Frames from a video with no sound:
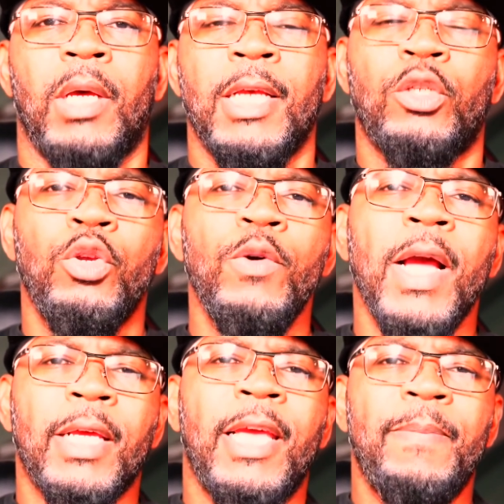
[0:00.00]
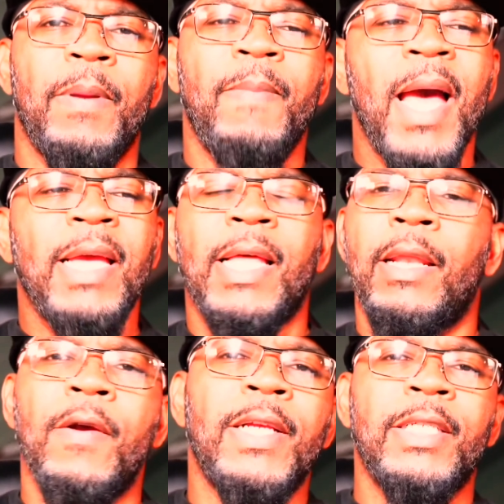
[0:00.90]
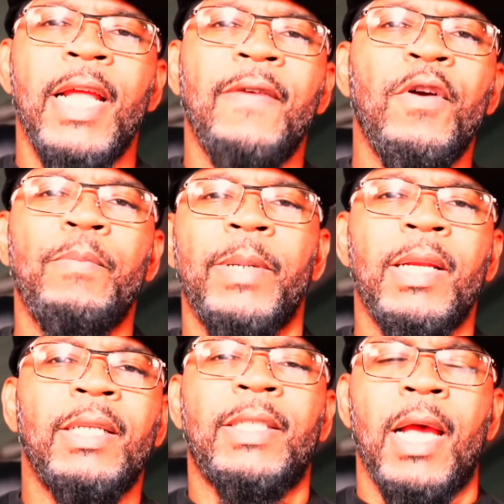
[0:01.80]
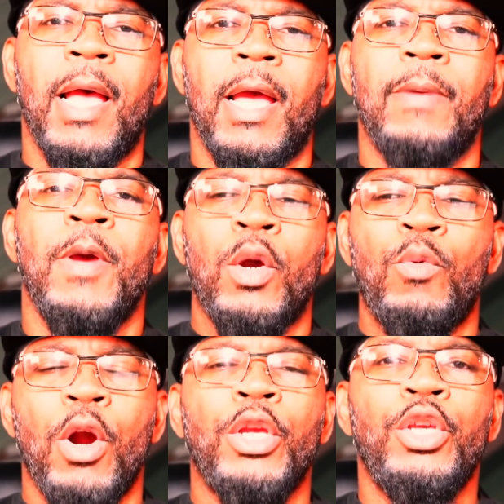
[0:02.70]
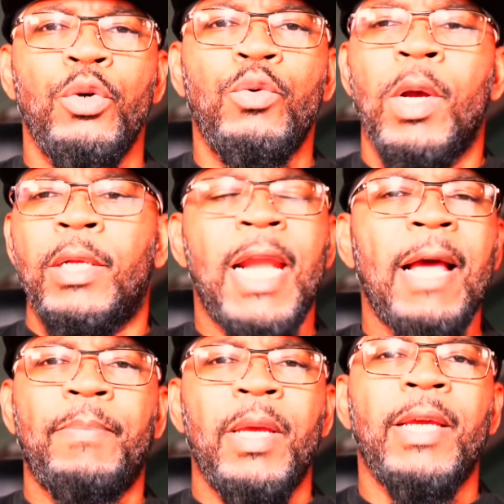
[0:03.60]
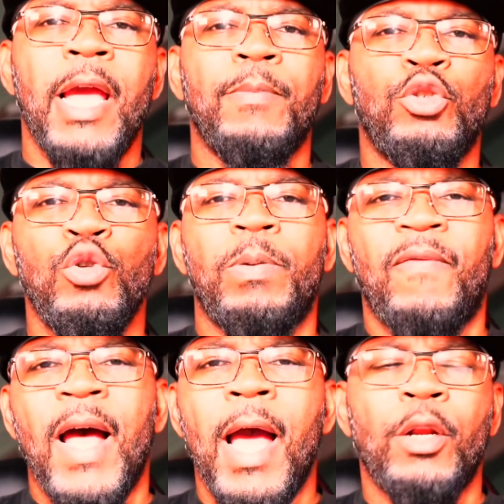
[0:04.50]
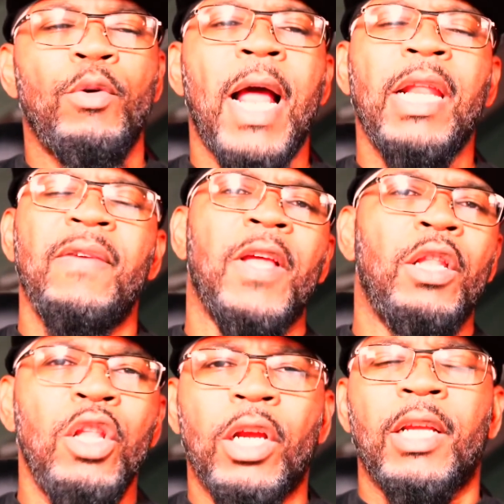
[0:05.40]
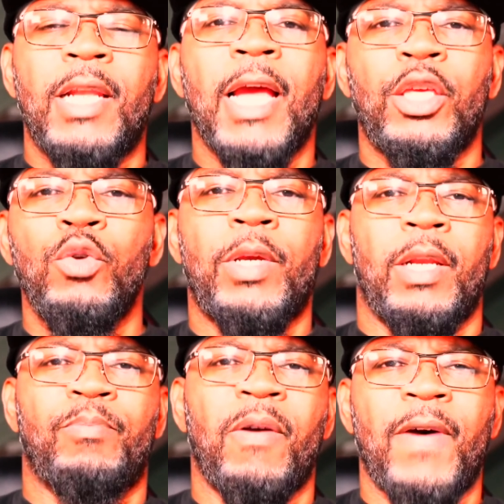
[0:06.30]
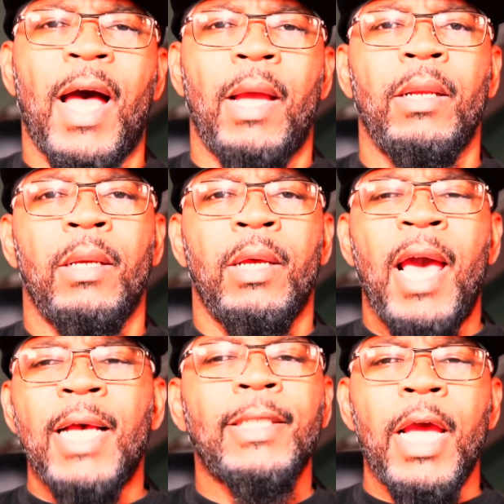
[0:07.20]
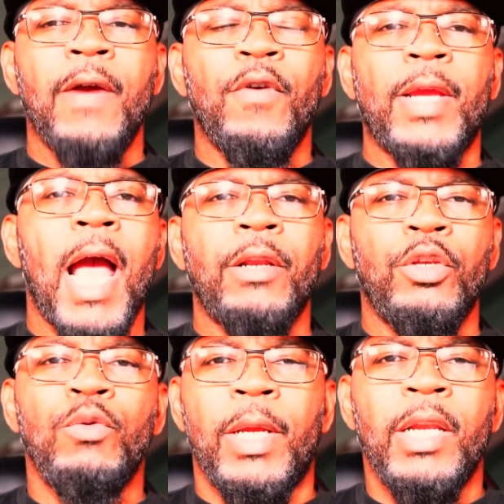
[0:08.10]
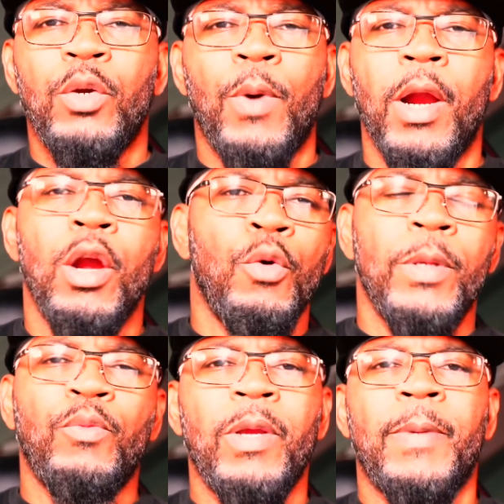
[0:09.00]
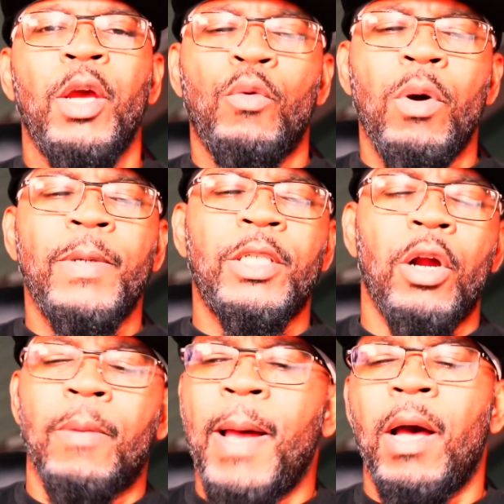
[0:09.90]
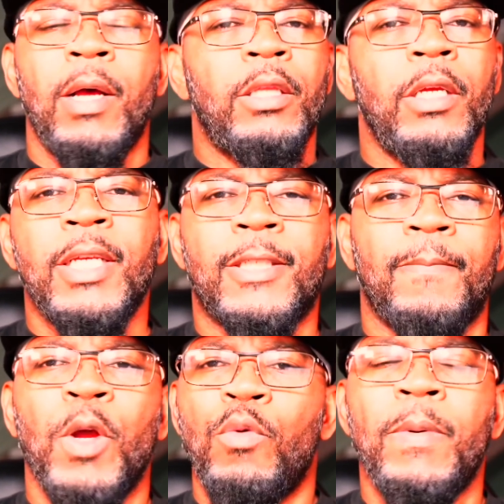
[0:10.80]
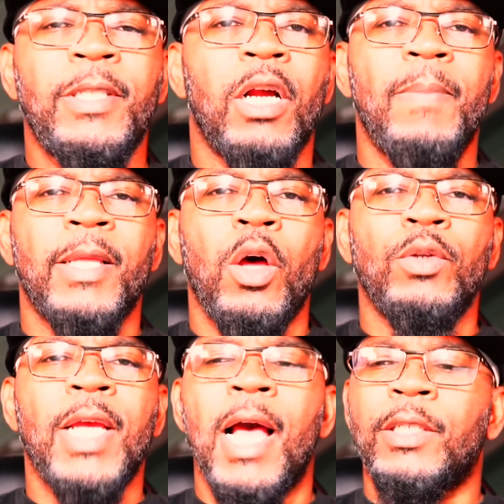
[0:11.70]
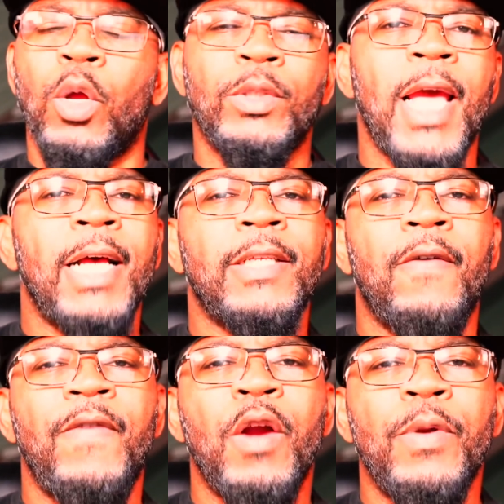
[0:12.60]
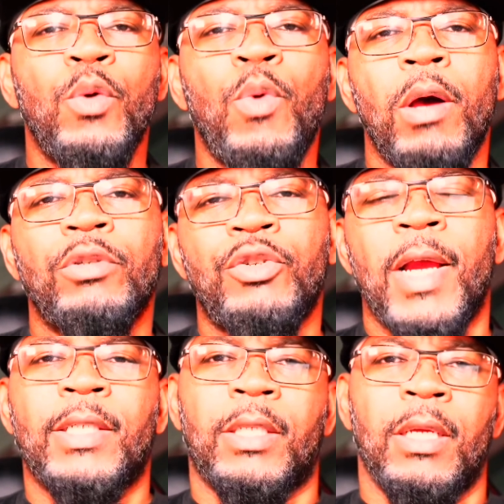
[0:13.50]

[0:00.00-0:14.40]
So you got to keep in mind that there has never been a time where you not being able to provide or not even looking like you can provide has ever gotten you anywhere with women. When we talk about the ism, when we talk about those guys, those guys are very well dressed.